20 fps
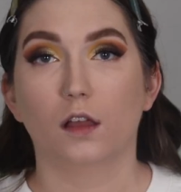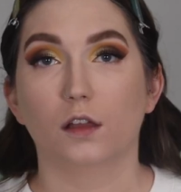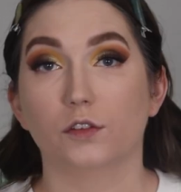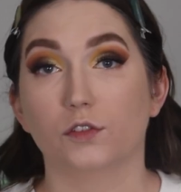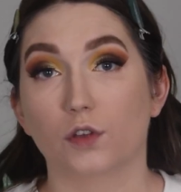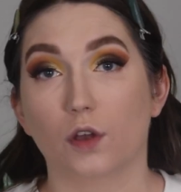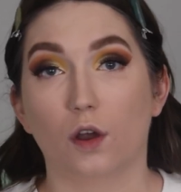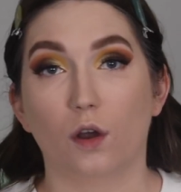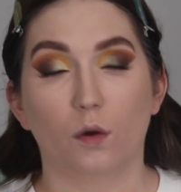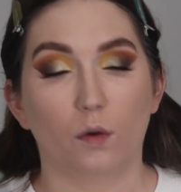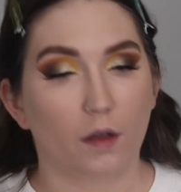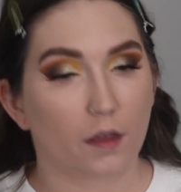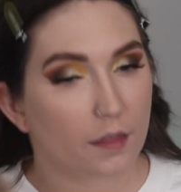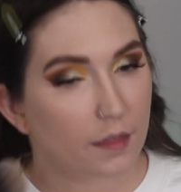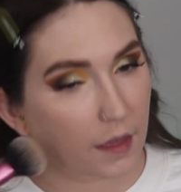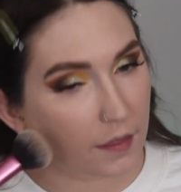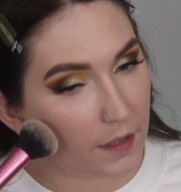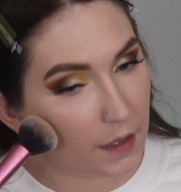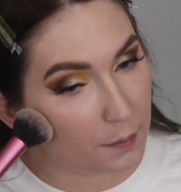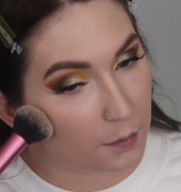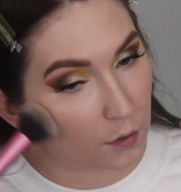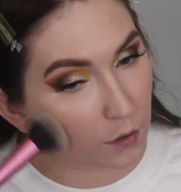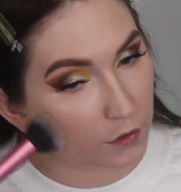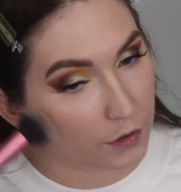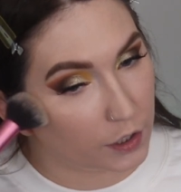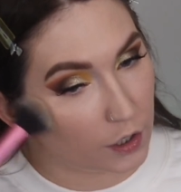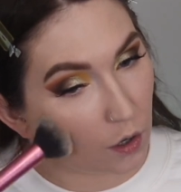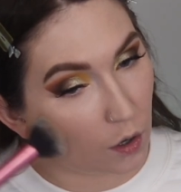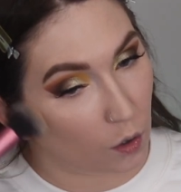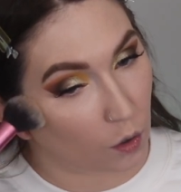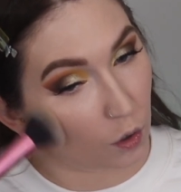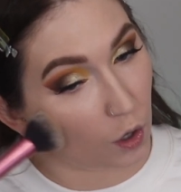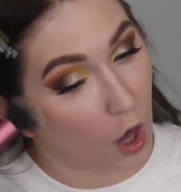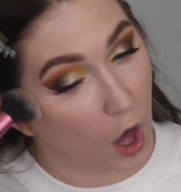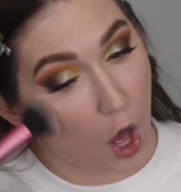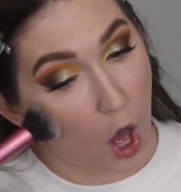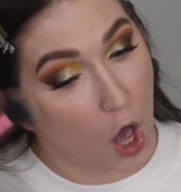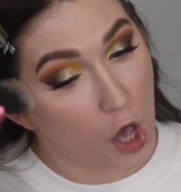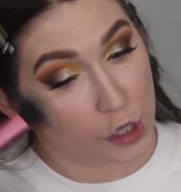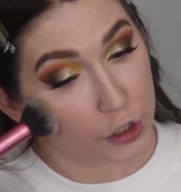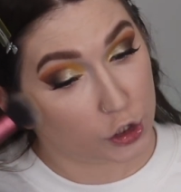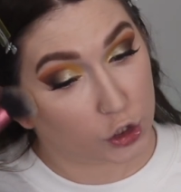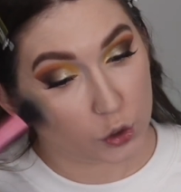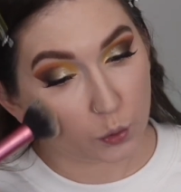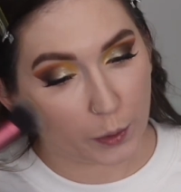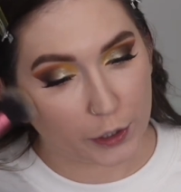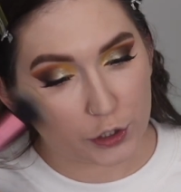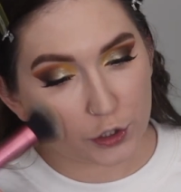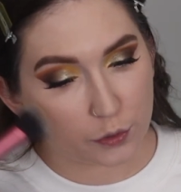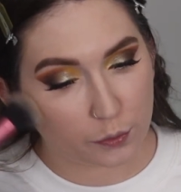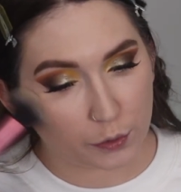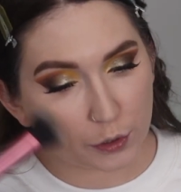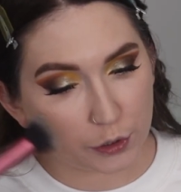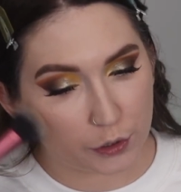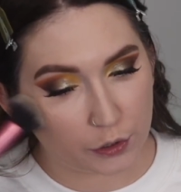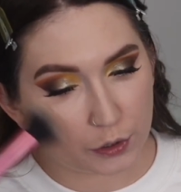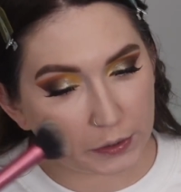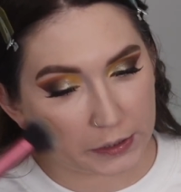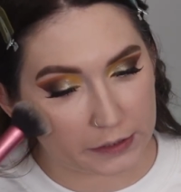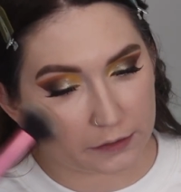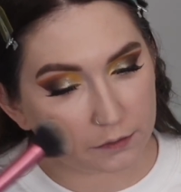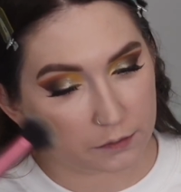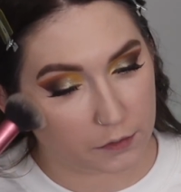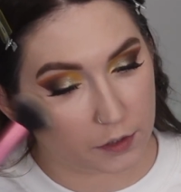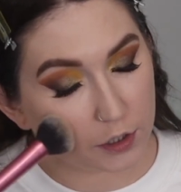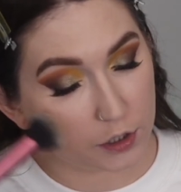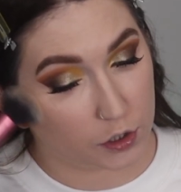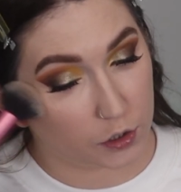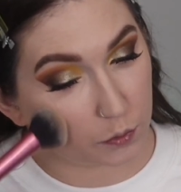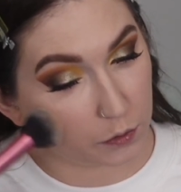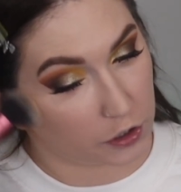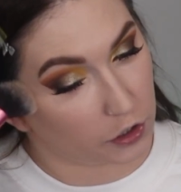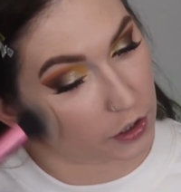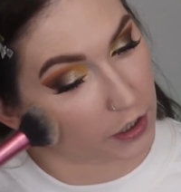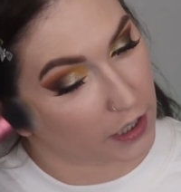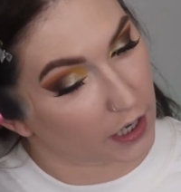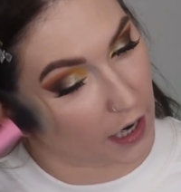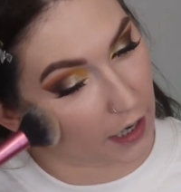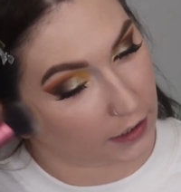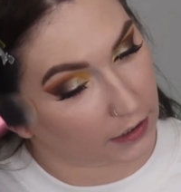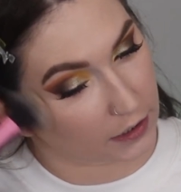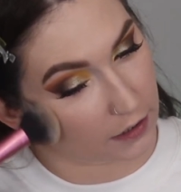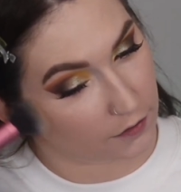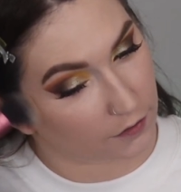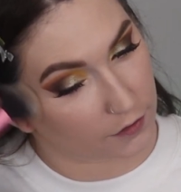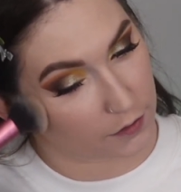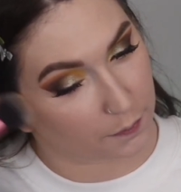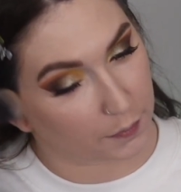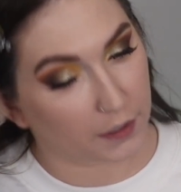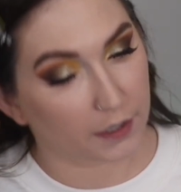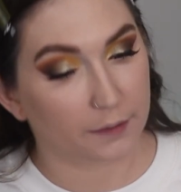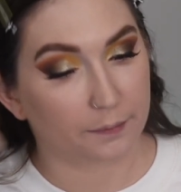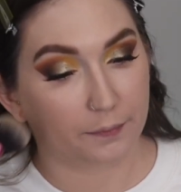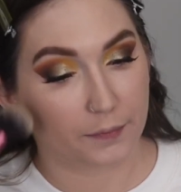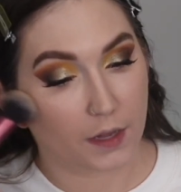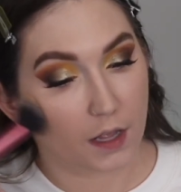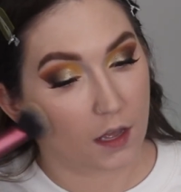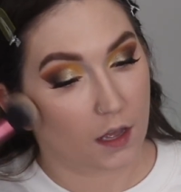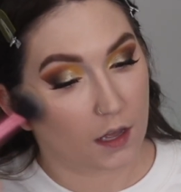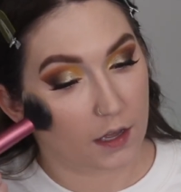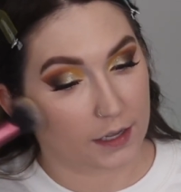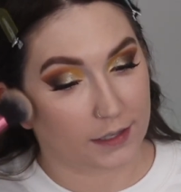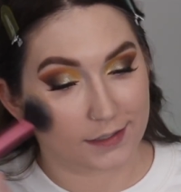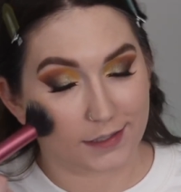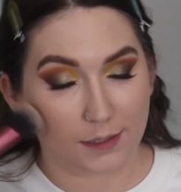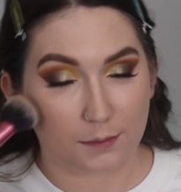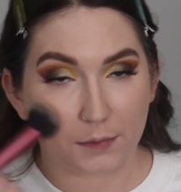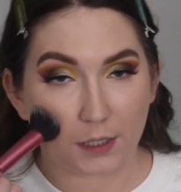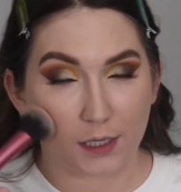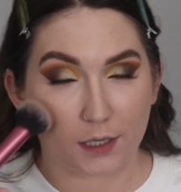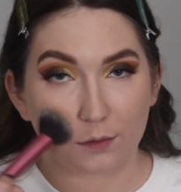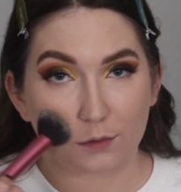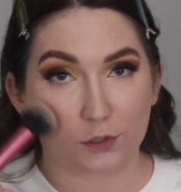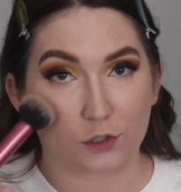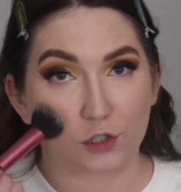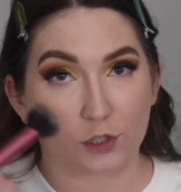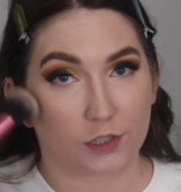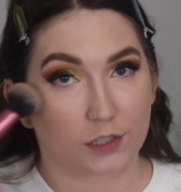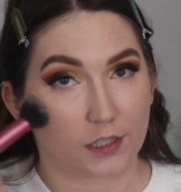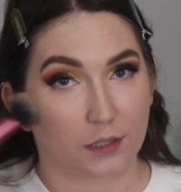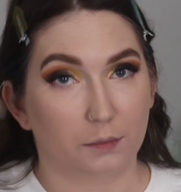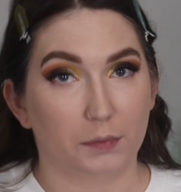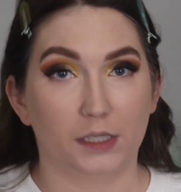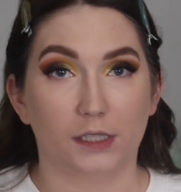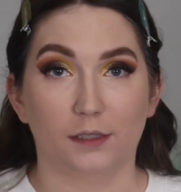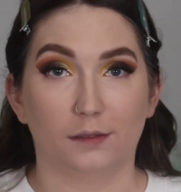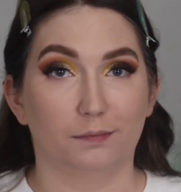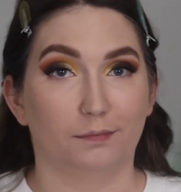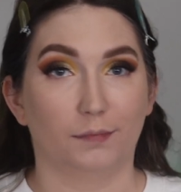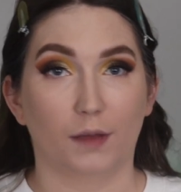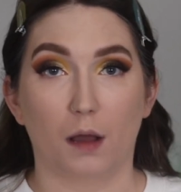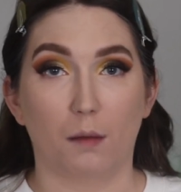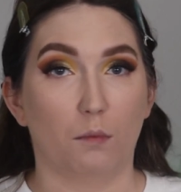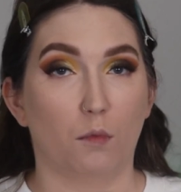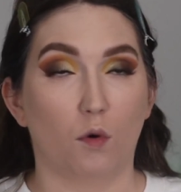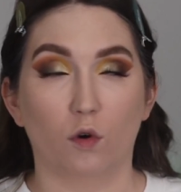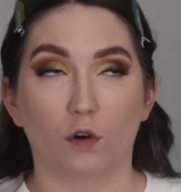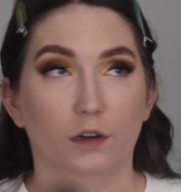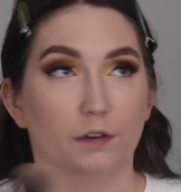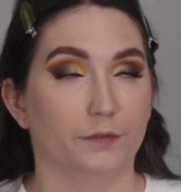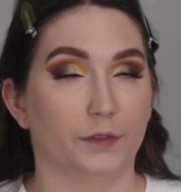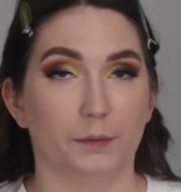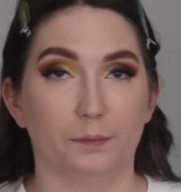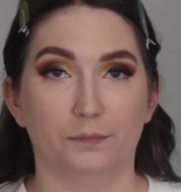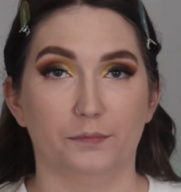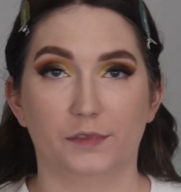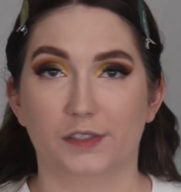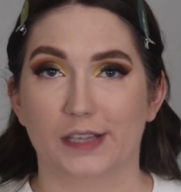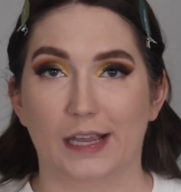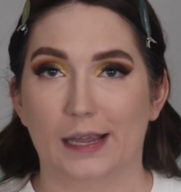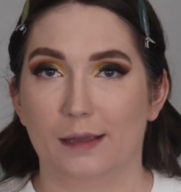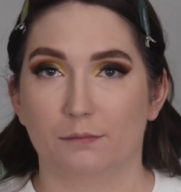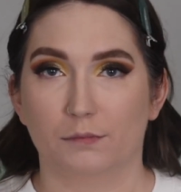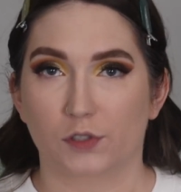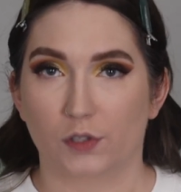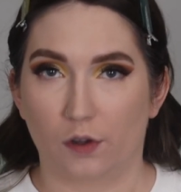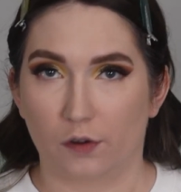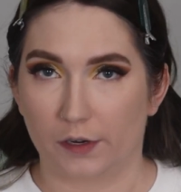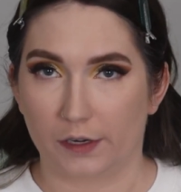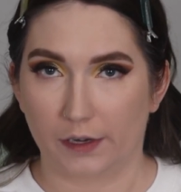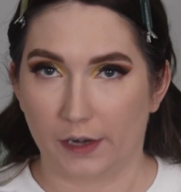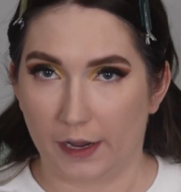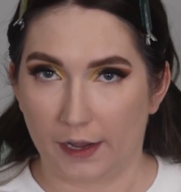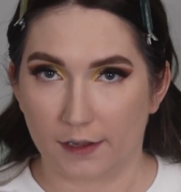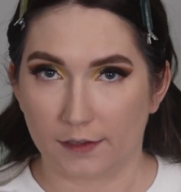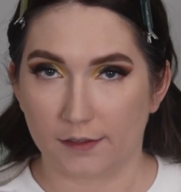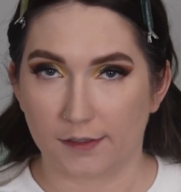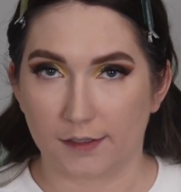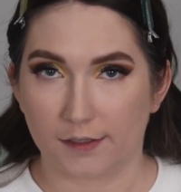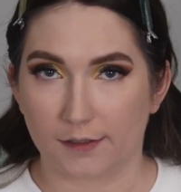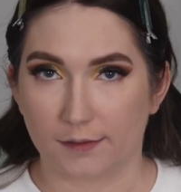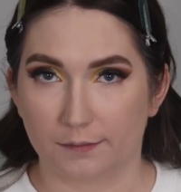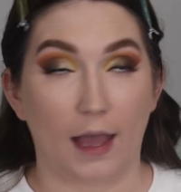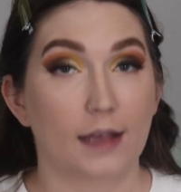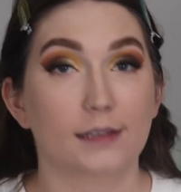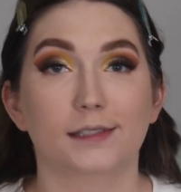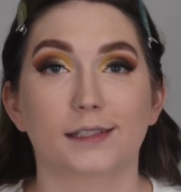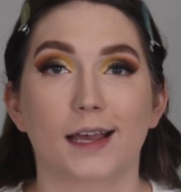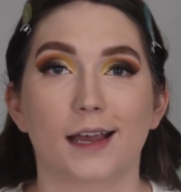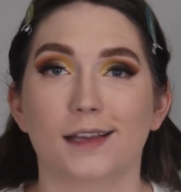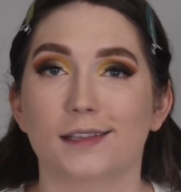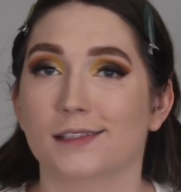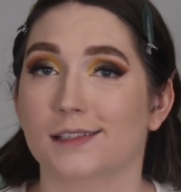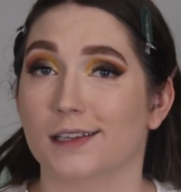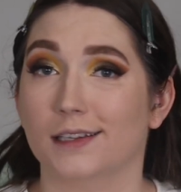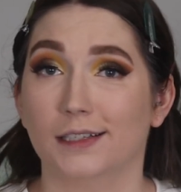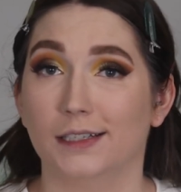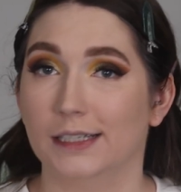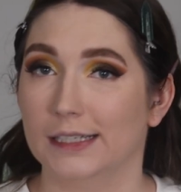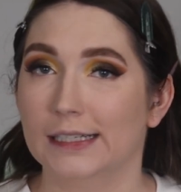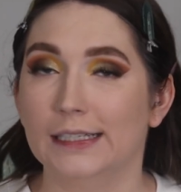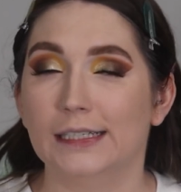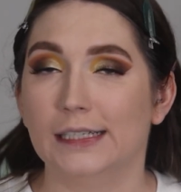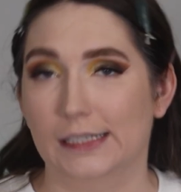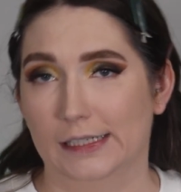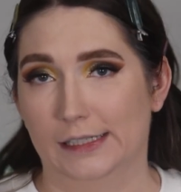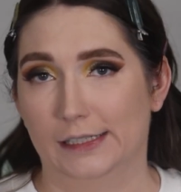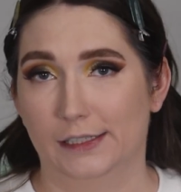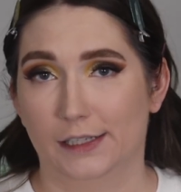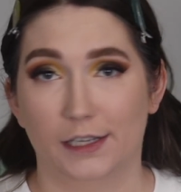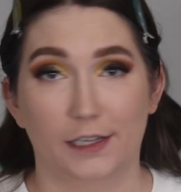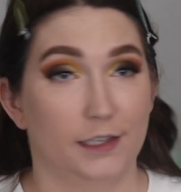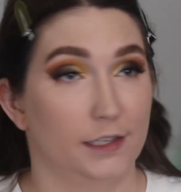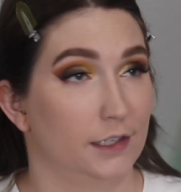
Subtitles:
So then they pulled the old switcheroo and switched detectives, but it seemed like it was just gonna be more of the same song and dance. SSDD.